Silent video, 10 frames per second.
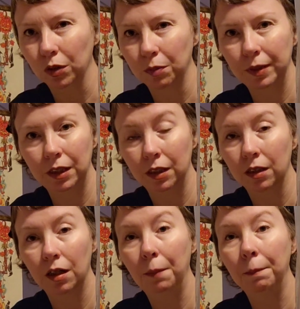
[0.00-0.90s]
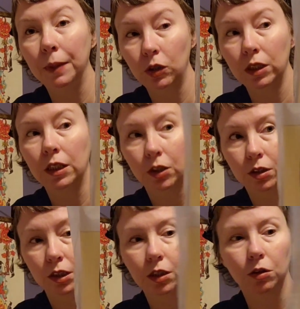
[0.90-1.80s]
It's been a million years
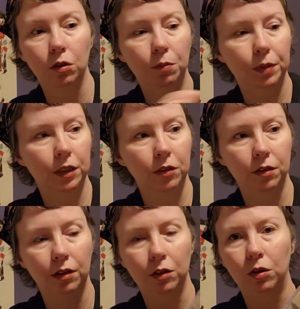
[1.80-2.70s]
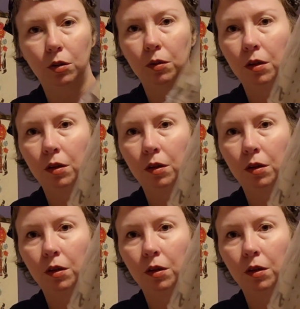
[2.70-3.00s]
ago, but there's the little